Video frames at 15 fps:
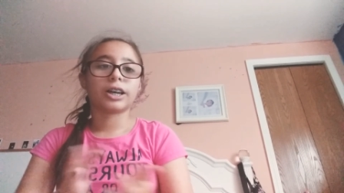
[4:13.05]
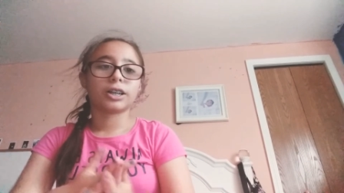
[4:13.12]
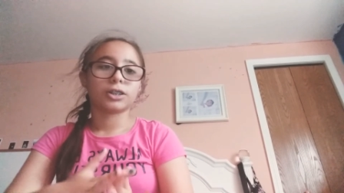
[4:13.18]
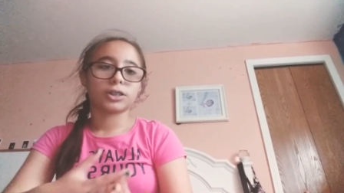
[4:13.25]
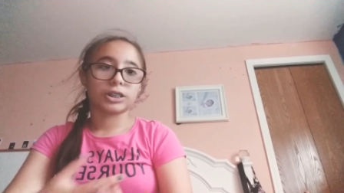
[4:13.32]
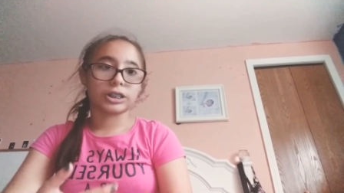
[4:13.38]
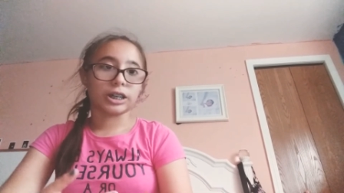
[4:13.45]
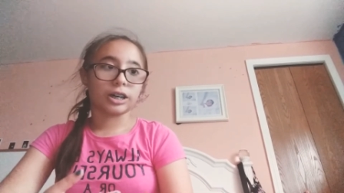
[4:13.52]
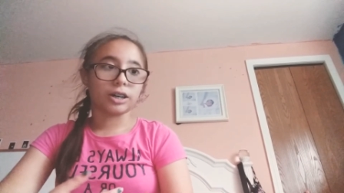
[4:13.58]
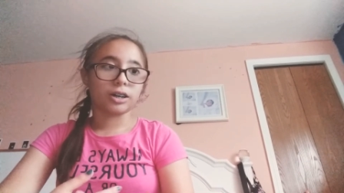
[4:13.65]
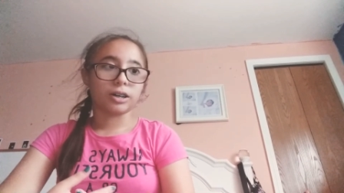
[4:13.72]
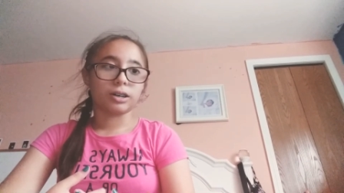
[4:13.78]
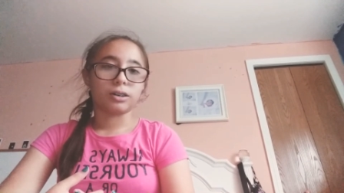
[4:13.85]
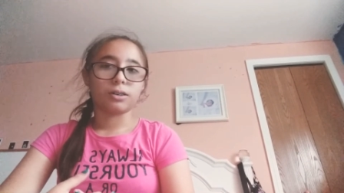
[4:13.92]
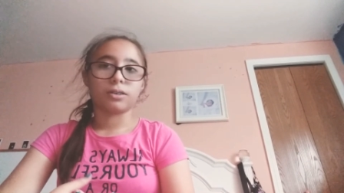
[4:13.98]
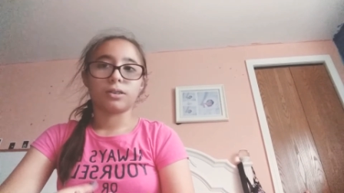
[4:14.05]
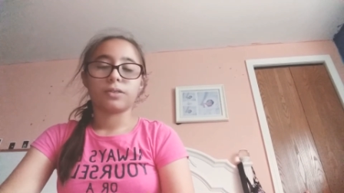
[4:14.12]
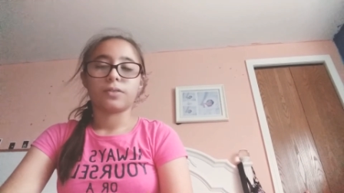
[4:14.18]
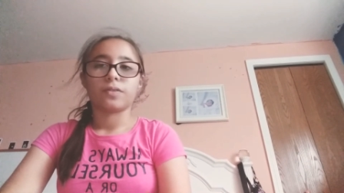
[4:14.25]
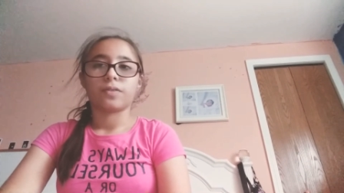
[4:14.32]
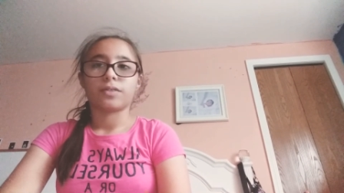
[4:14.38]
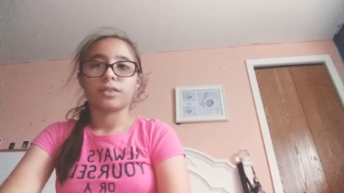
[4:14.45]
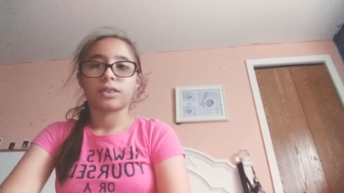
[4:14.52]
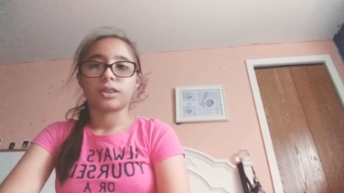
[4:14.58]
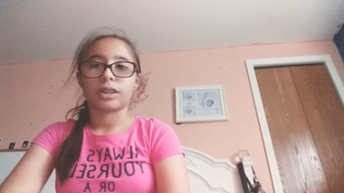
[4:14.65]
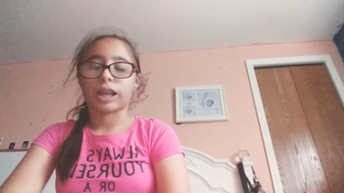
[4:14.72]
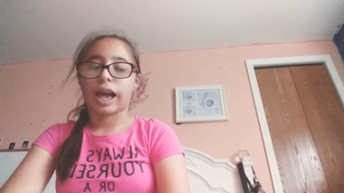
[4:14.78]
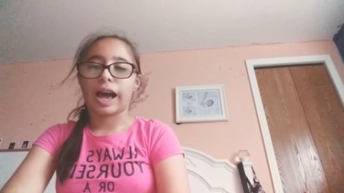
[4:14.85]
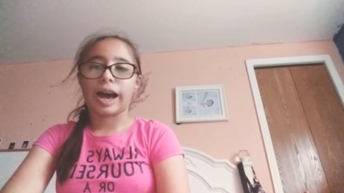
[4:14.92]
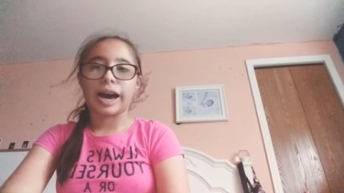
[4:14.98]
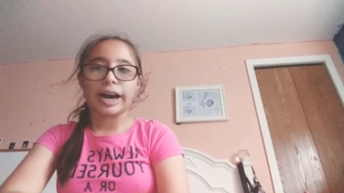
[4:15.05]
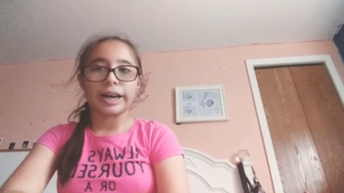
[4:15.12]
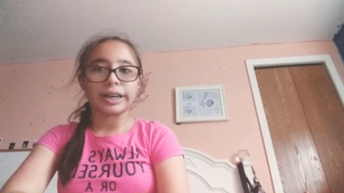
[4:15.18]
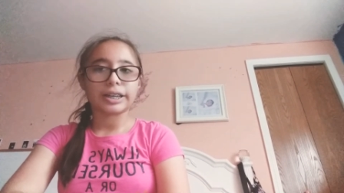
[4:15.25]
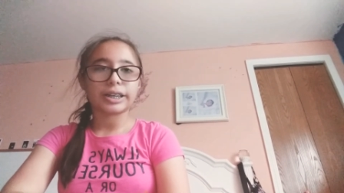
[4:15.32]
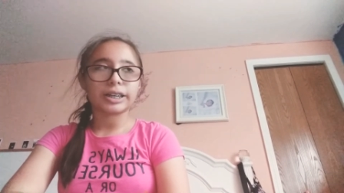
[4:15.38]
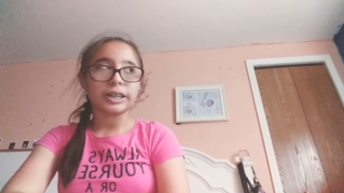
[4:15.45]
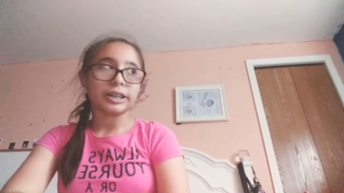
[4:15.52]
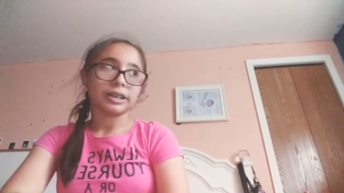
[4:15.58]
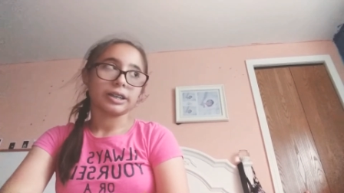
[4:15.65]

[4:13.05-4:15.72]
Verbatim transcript: So I